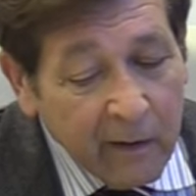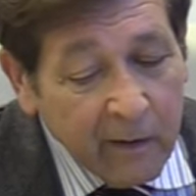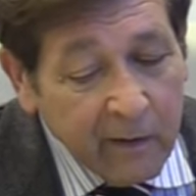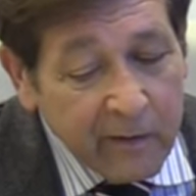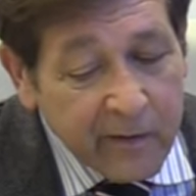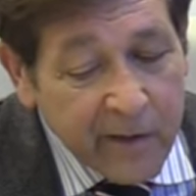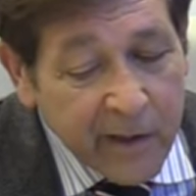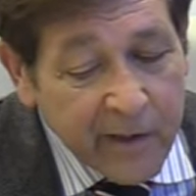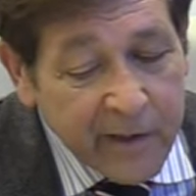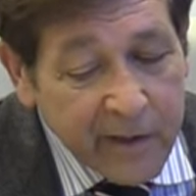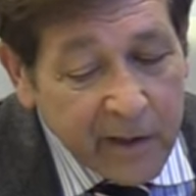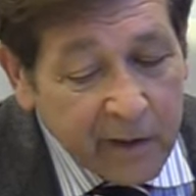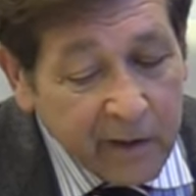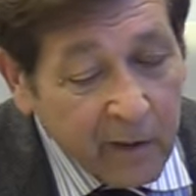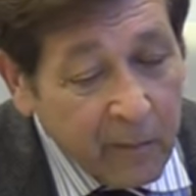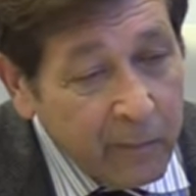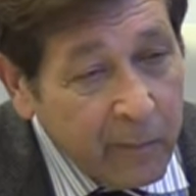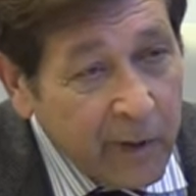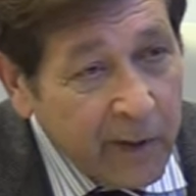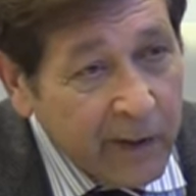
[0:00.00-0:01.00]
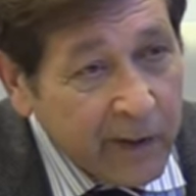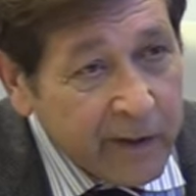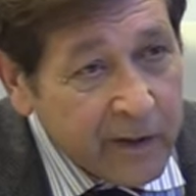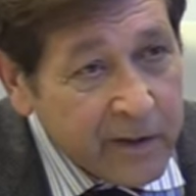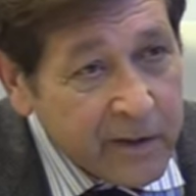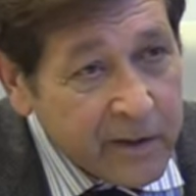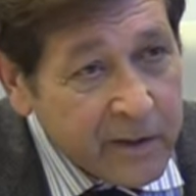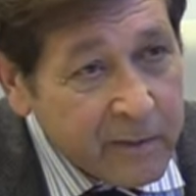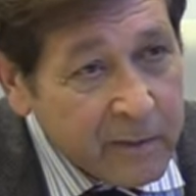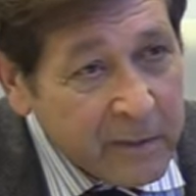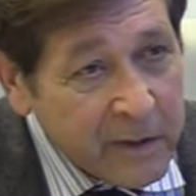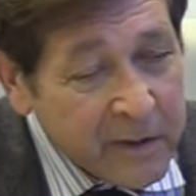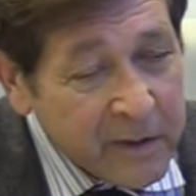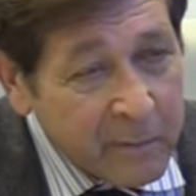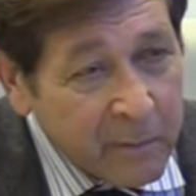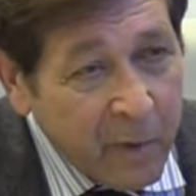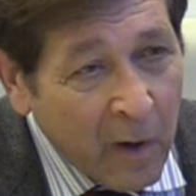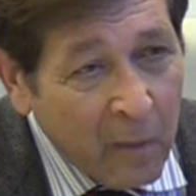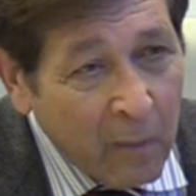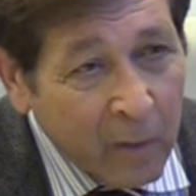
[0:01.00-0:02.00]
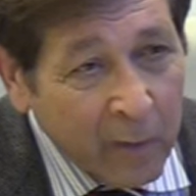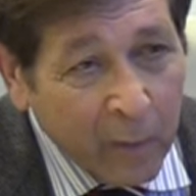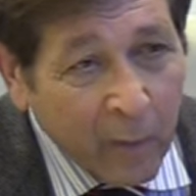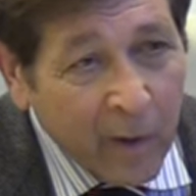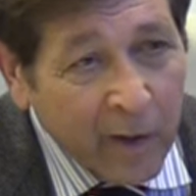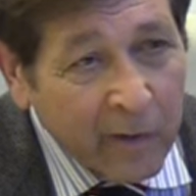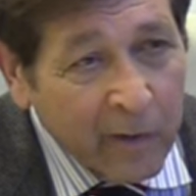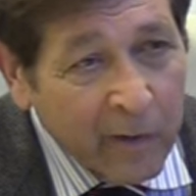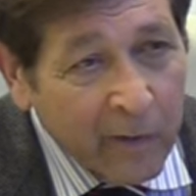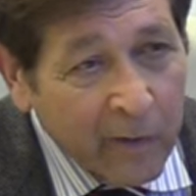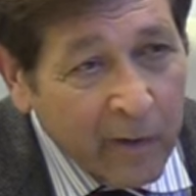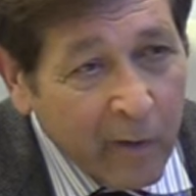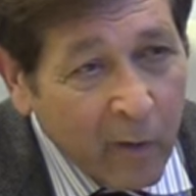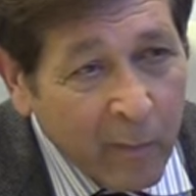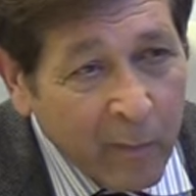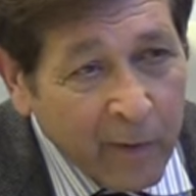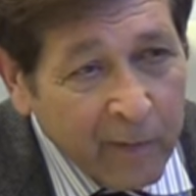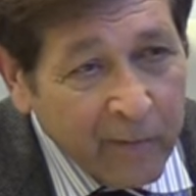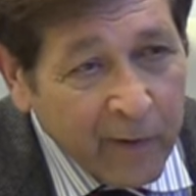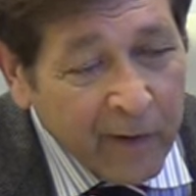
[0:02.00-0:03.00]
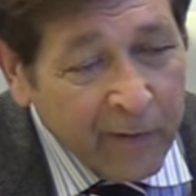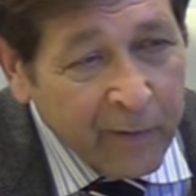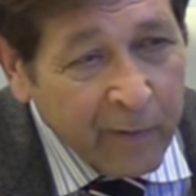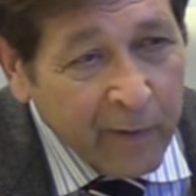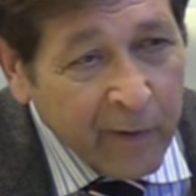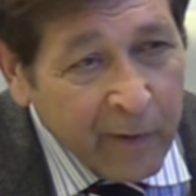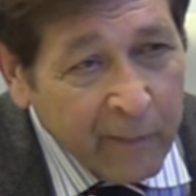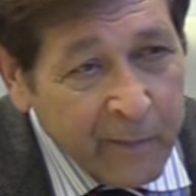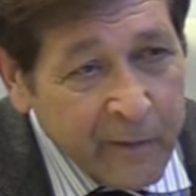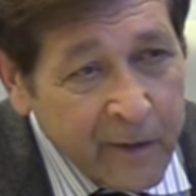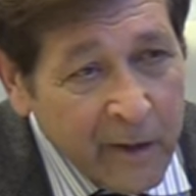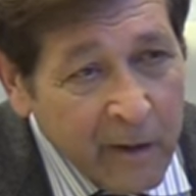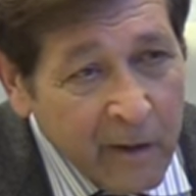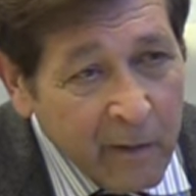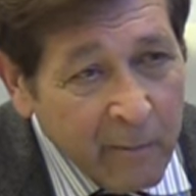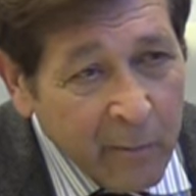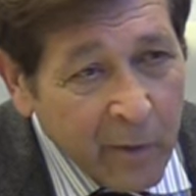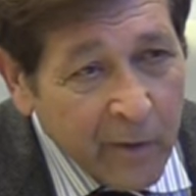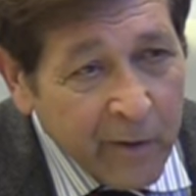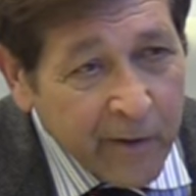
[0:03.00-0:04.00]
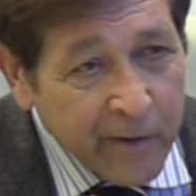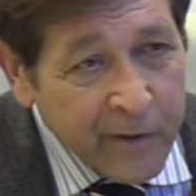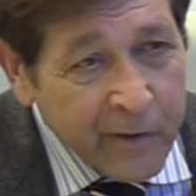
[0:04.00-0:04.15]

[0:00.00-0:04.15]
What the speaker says: Jessica Biggs, this is public record, I hope I've got their names pronounced